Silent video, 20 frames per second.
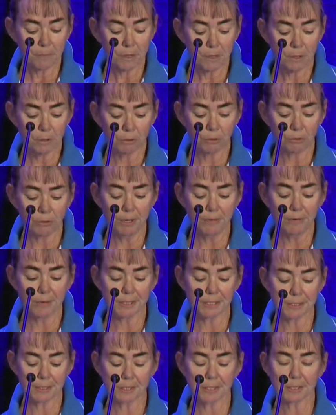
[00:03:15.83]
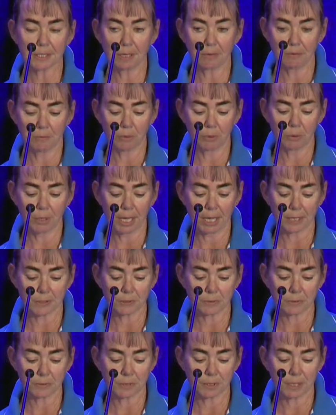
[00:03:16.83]
3 residents and 4
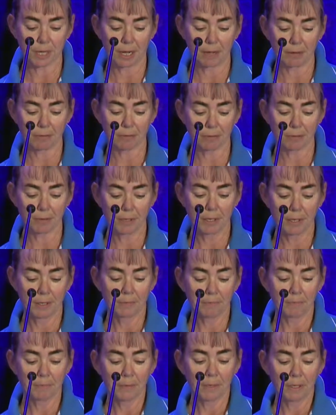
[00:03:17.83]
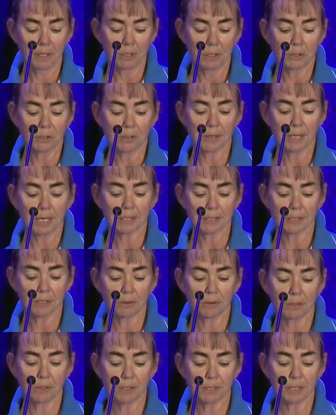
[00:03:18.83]
council staff. In
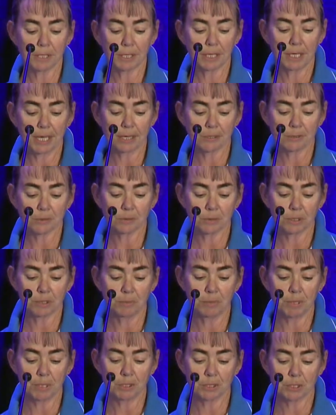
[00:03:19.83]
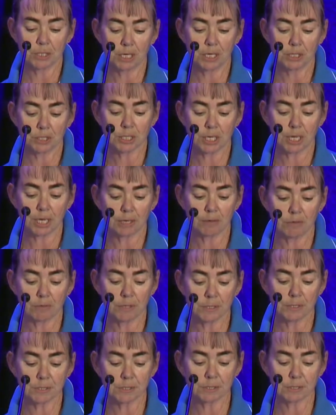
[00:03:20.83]
2013, Council committed to educating
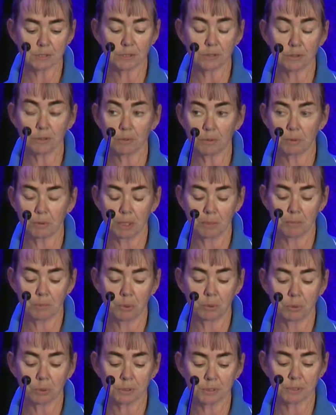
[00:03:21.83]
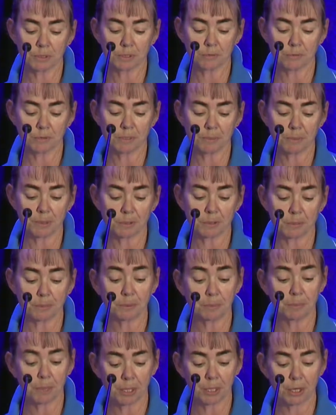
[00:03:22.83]
residents on the importance of
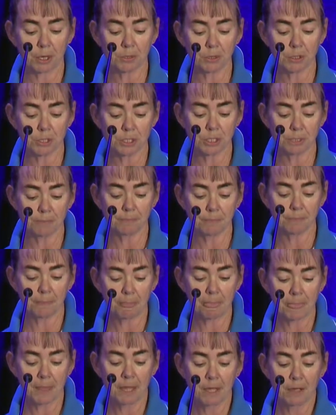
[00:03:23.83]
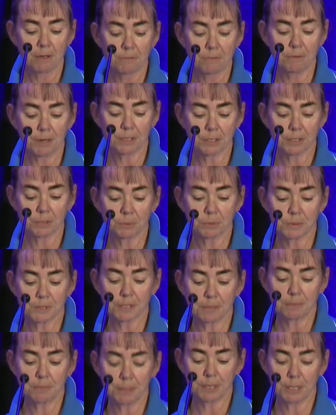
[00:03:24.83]
responsible pet ownership. Funded was
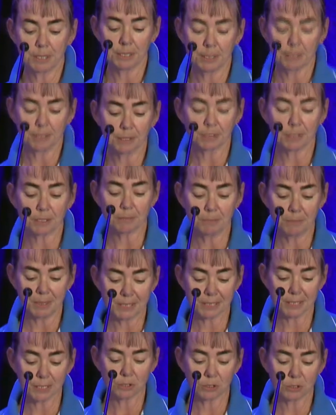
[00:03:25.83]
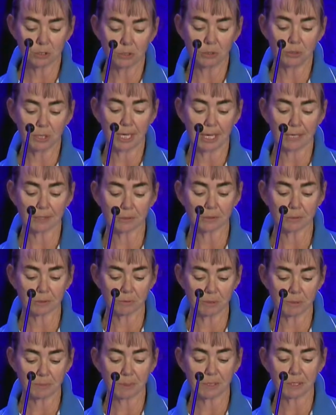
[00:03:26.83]
committed to
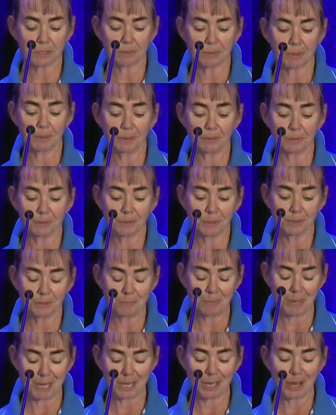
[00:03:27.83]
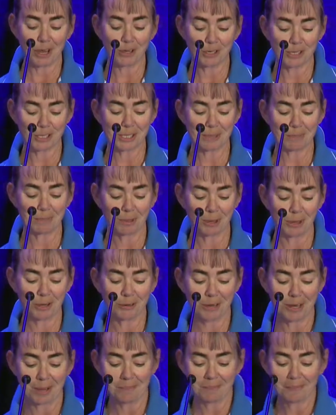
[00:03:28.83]
Council's Responsible Pet Ownership
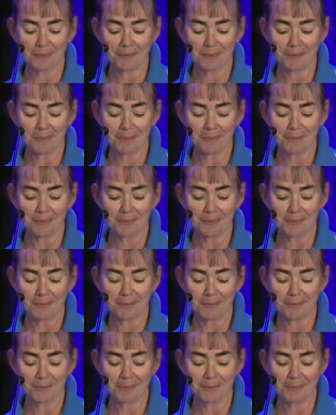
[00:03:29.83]
Program.